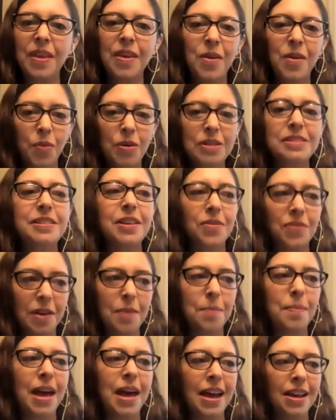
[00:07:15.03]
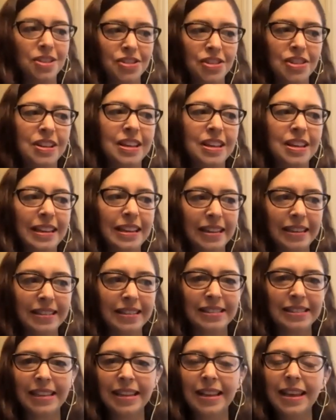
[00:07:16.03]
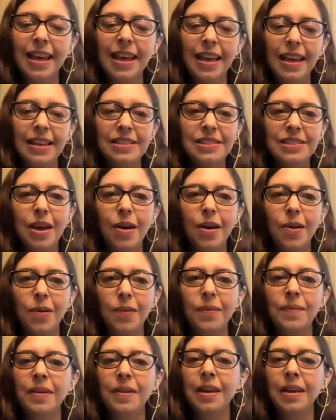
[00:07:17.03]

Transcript: what self-compassion is. So